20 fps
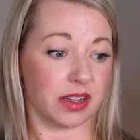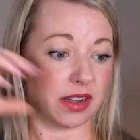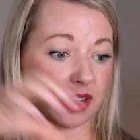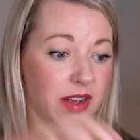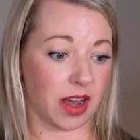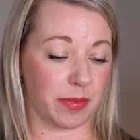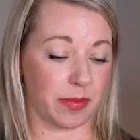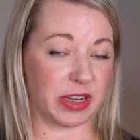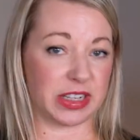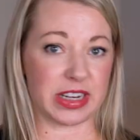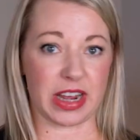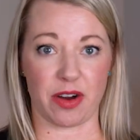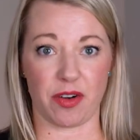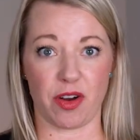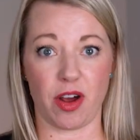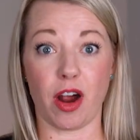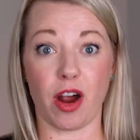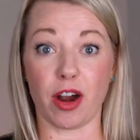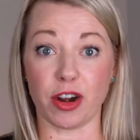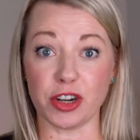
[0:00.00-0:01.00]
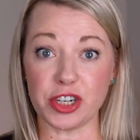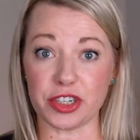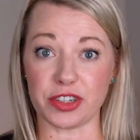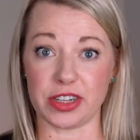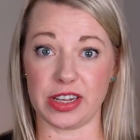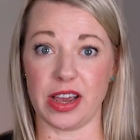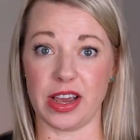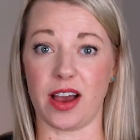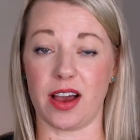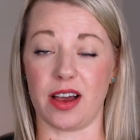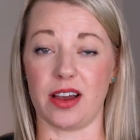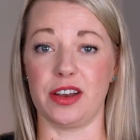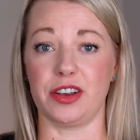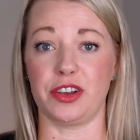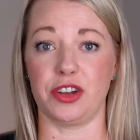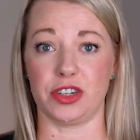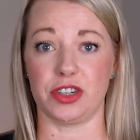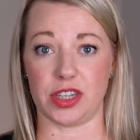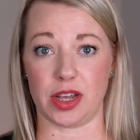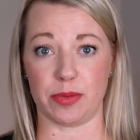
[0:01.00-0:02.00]
coming down harshly on
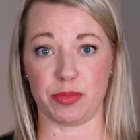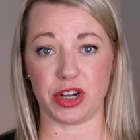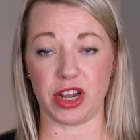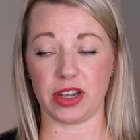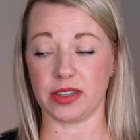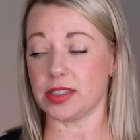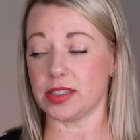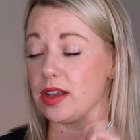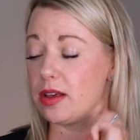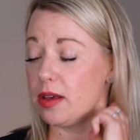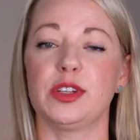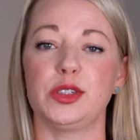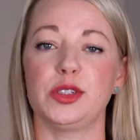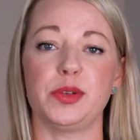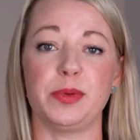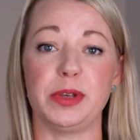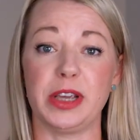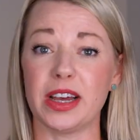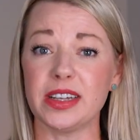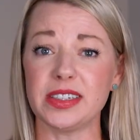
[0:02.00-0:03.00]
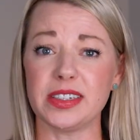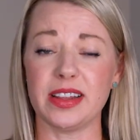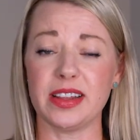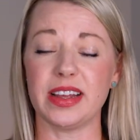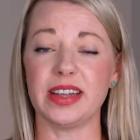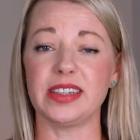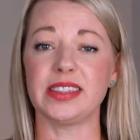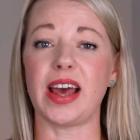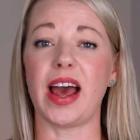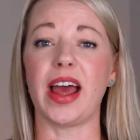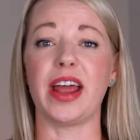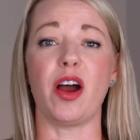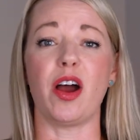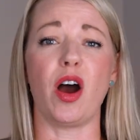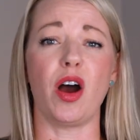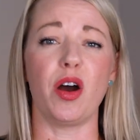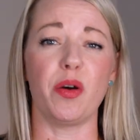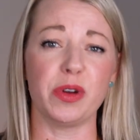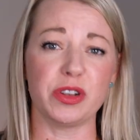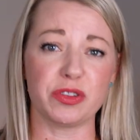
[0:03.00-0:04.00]
your subjects. So because of this, I
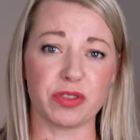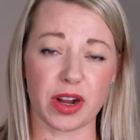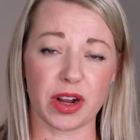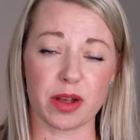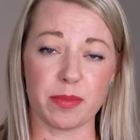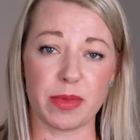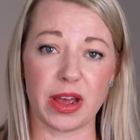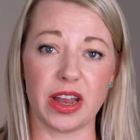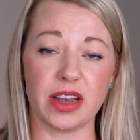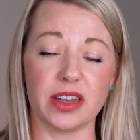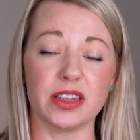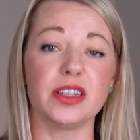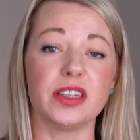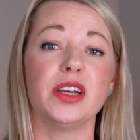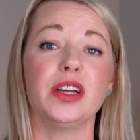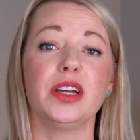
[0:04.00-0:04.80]
always recommend